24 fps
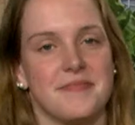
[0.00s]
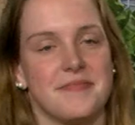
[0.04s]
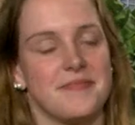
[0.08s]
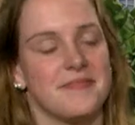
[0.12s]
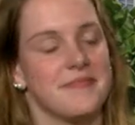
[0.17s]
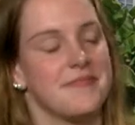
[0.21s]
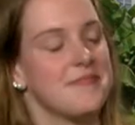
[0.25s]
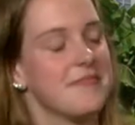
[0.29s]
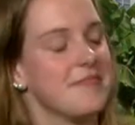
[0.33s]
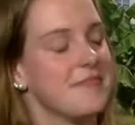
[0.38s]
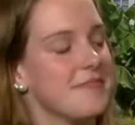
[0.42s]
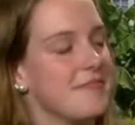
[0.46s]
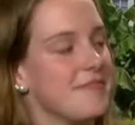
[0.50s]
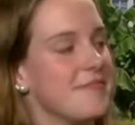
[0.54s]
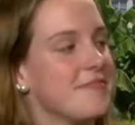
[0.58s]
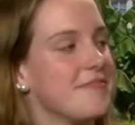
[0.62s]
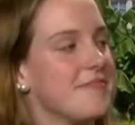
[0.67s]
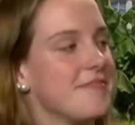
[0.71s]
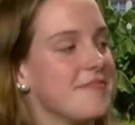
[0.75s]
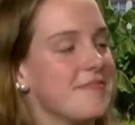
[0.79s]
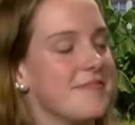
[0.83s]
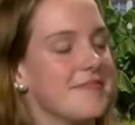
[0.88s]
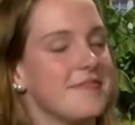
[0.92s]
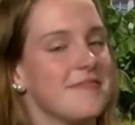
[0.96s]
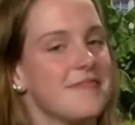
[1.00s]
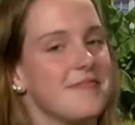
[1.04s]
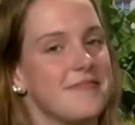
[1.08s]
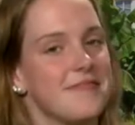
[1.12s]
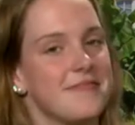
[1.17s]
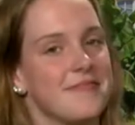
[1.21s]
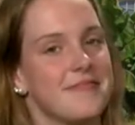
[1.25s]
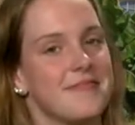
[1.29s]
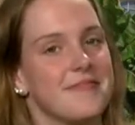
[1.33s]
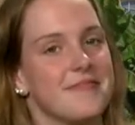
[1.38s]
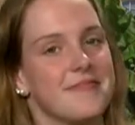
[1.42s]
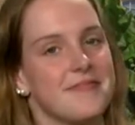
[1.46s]

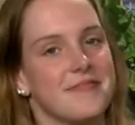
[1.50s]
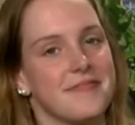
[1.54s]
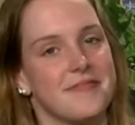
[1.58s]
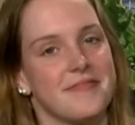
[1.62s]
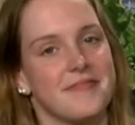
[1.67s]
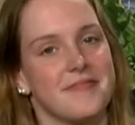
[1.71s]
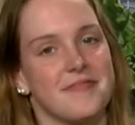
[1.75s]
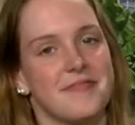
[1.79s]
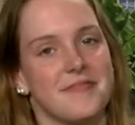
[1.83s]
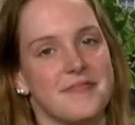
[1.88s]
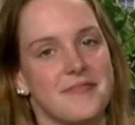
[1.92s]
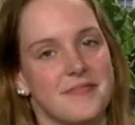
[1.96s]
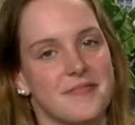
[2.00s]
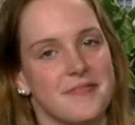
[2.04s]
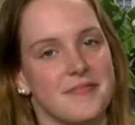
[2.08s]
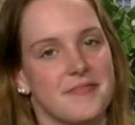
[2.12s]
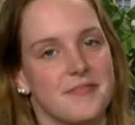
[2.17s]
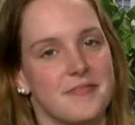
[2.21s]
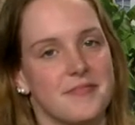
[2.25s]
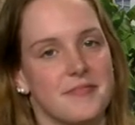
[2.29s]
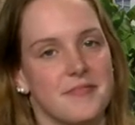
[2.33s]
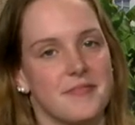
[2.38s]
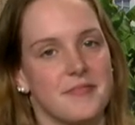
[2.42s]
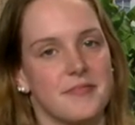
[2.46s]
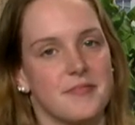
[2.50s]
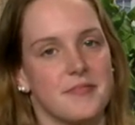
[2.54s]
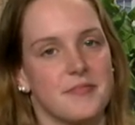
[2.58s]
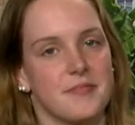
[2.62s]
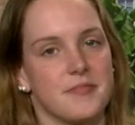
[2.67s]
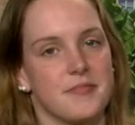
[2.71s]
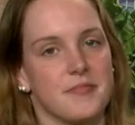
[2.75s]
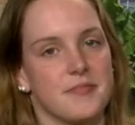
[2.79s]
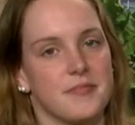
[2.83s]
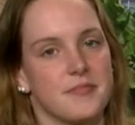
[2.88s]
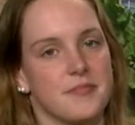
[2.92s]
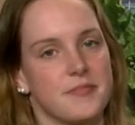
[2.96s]

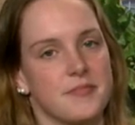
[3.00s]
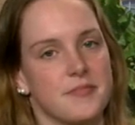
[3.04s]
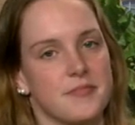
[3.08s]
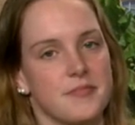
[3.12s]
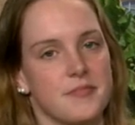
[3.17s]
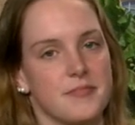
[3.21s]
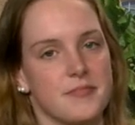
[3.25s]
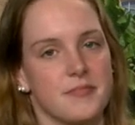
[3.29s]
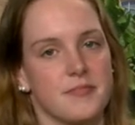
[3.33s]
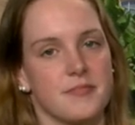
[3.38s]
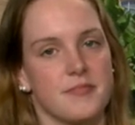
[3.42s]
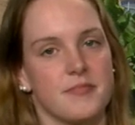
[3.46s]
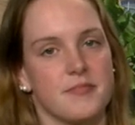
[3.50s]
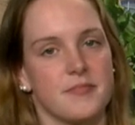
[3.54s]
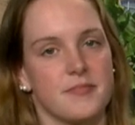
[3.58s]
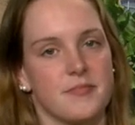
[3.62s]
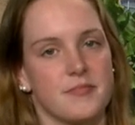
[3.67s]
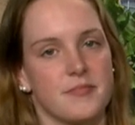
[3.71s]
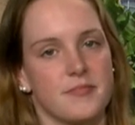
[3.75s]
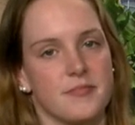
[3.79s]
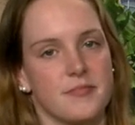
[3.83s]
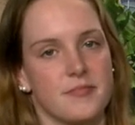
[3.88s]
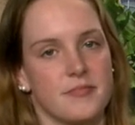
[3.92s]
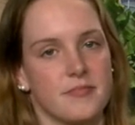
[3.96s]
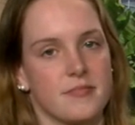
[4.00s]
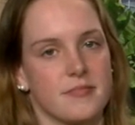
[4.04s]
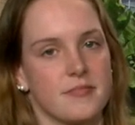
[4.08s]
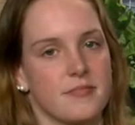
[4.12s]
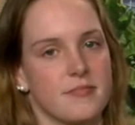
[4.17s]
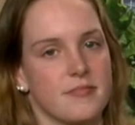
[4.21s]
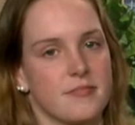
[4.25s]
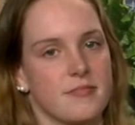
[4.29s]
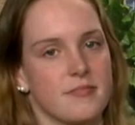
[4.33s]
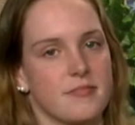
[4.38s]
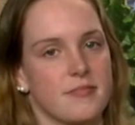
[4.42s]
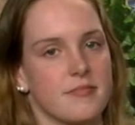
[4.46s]

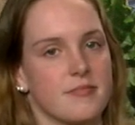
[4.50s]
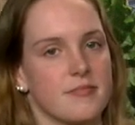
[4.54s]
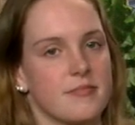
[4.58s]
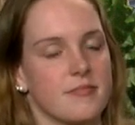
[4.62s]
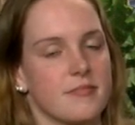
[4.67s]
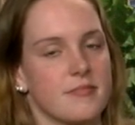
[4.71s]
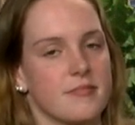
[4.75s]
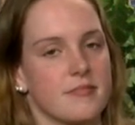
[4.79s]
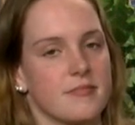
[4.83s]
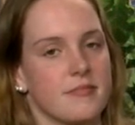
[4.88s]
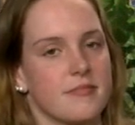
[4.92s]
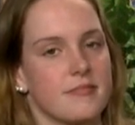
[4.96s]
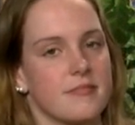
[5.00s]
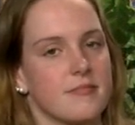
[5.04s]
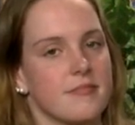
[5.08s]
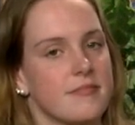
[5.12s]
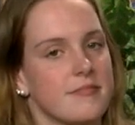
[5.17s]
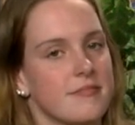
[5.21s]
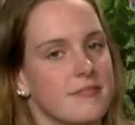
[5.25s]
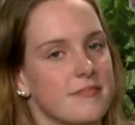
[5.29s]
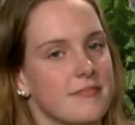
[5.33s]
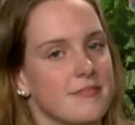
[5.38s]
(silent)